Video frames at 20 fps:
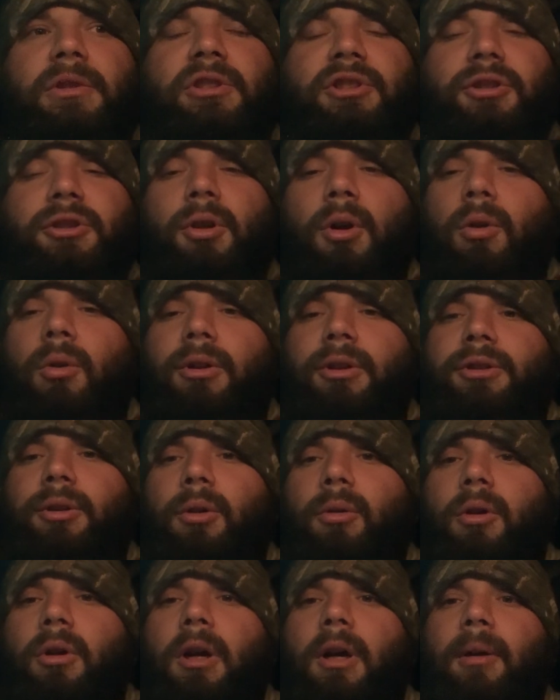it's totally
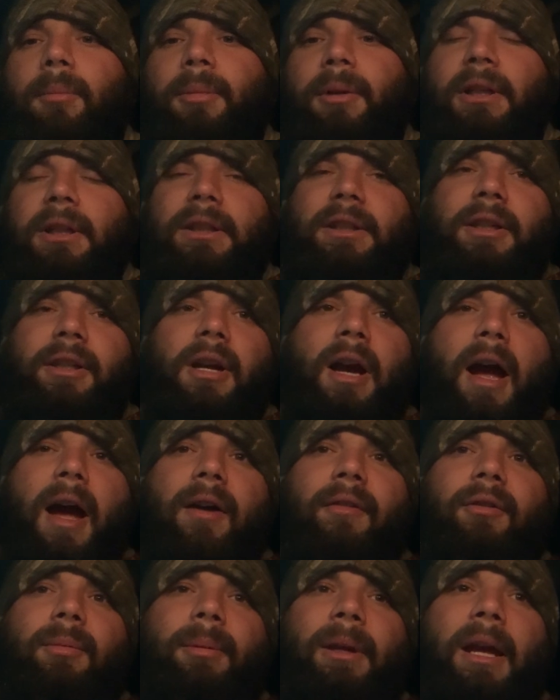tore up. Like, deer
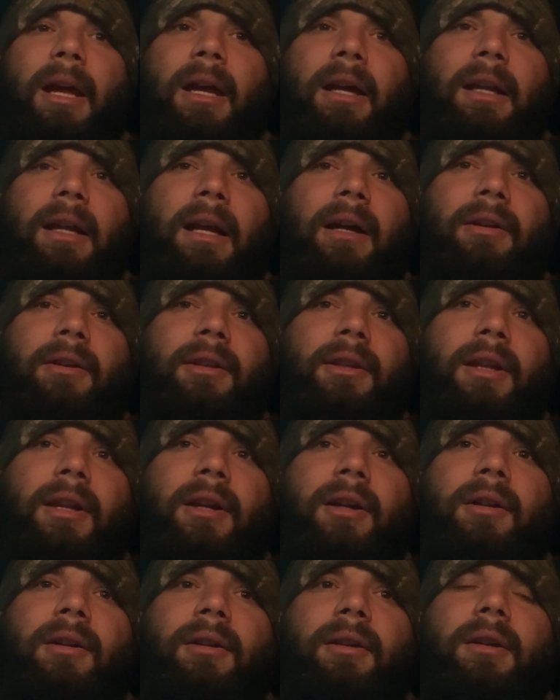have to be hanging out in
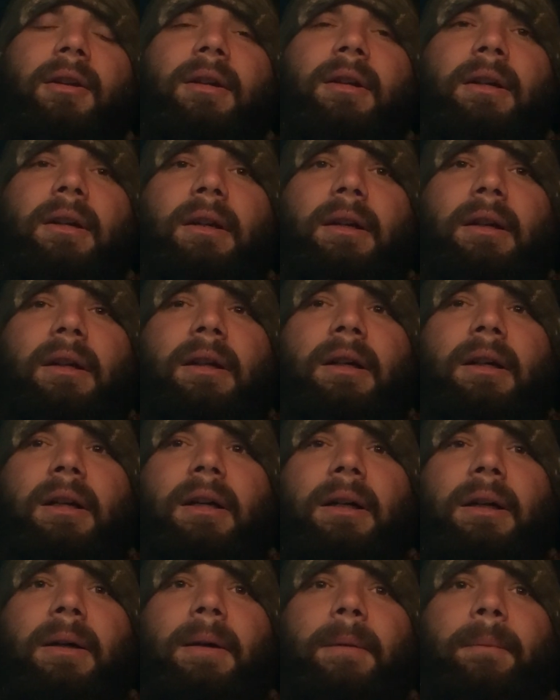there.
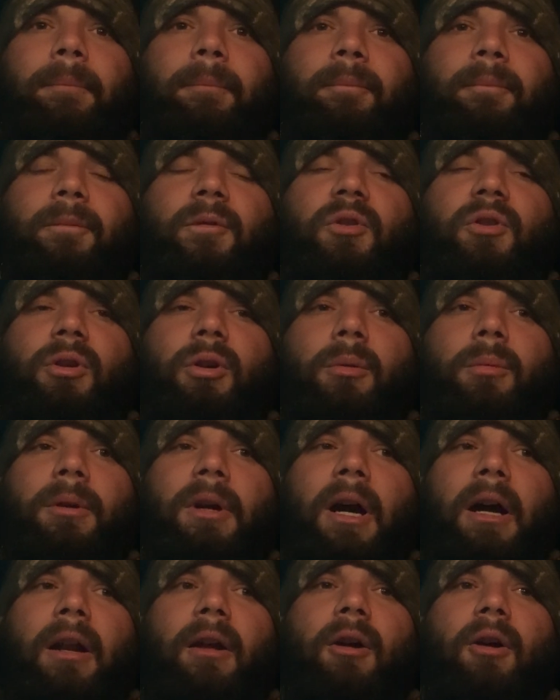Um, so
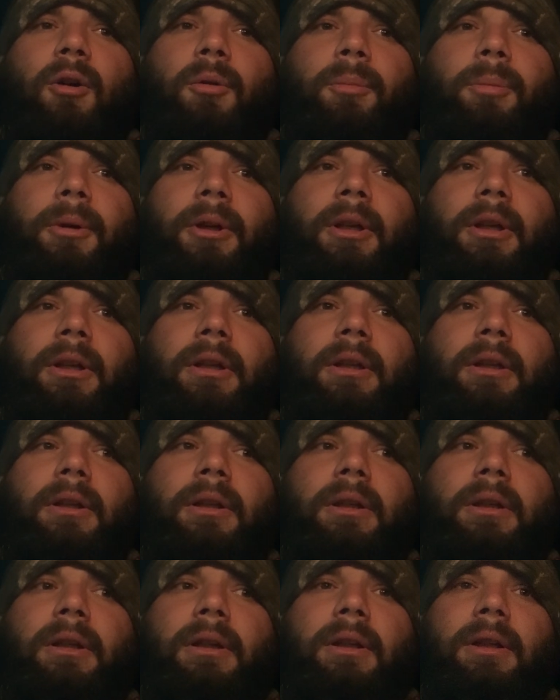I'm kind of hoping
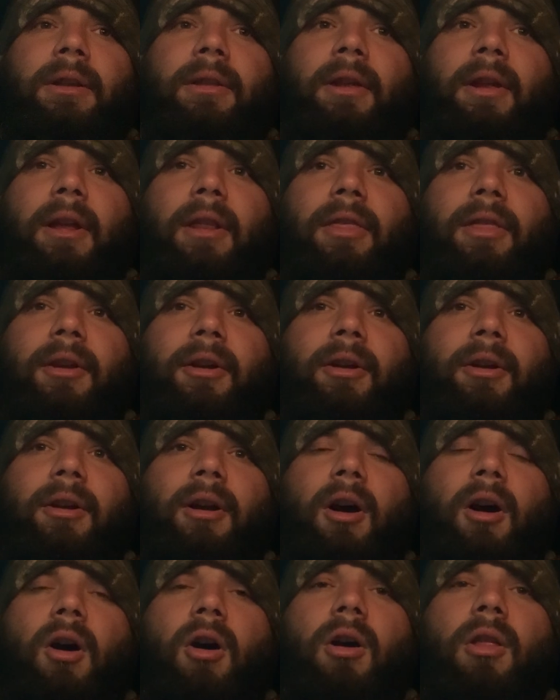that
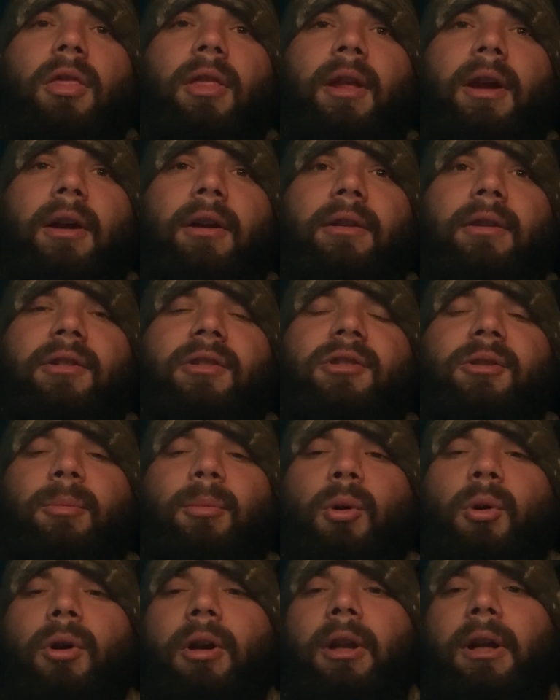they're on there
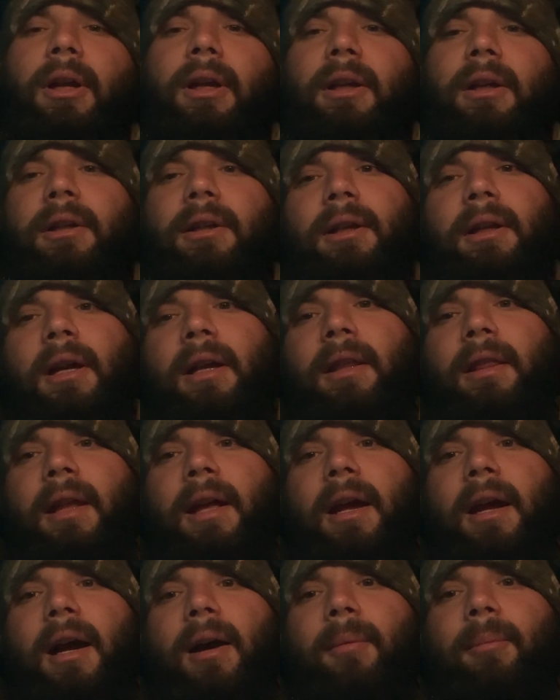this morning, and
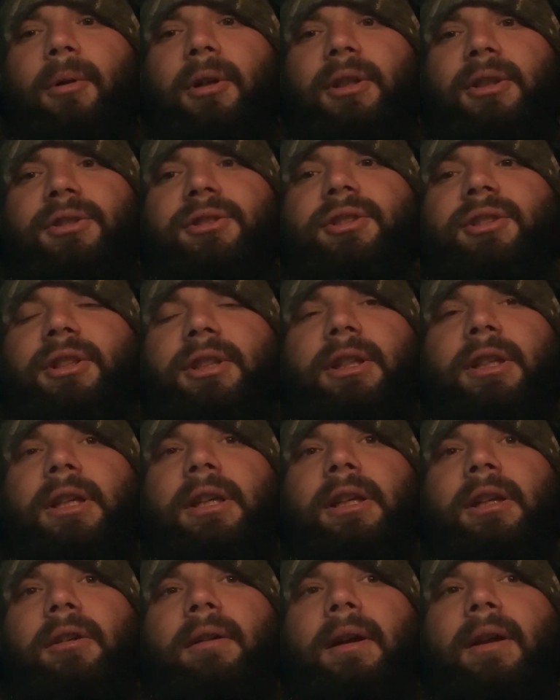that I'm gonna
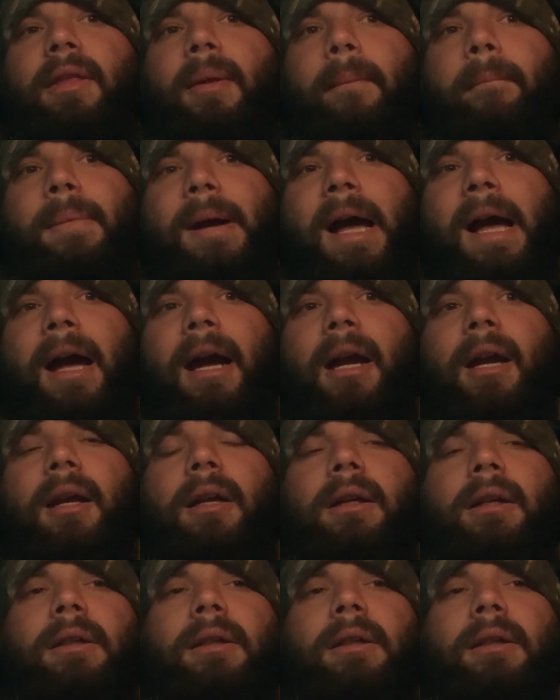sneak in around the back,